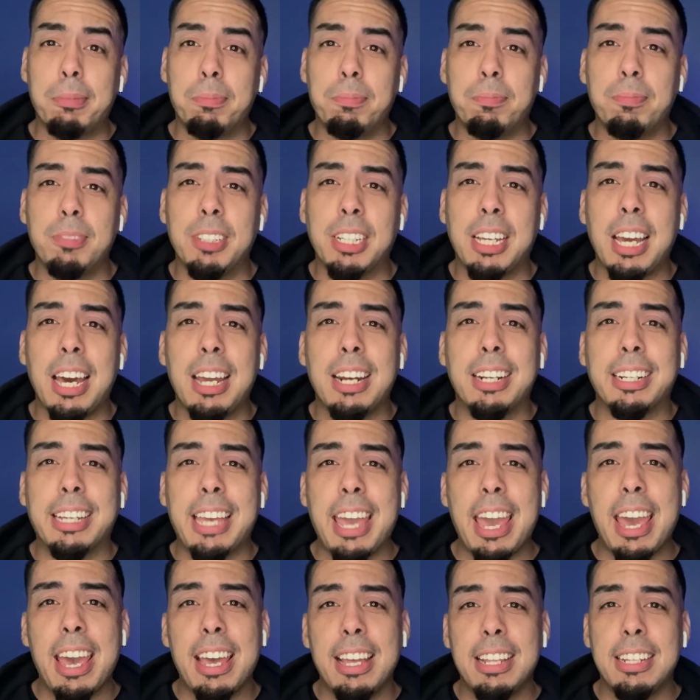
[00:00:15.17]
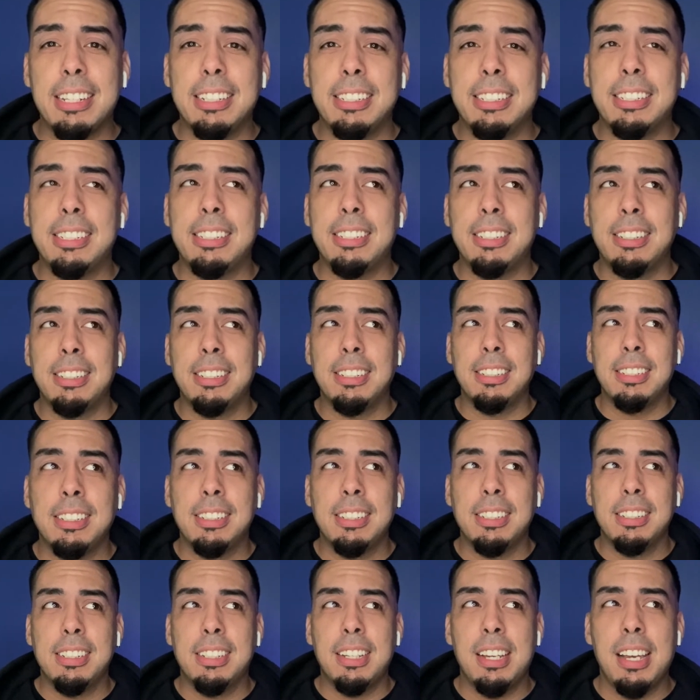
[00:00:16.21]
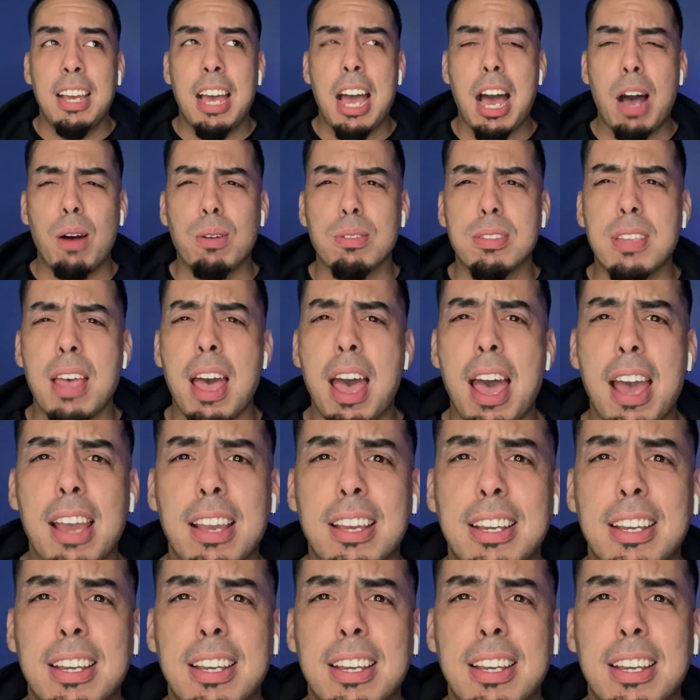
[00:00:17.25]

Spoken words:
you kind of can house hack.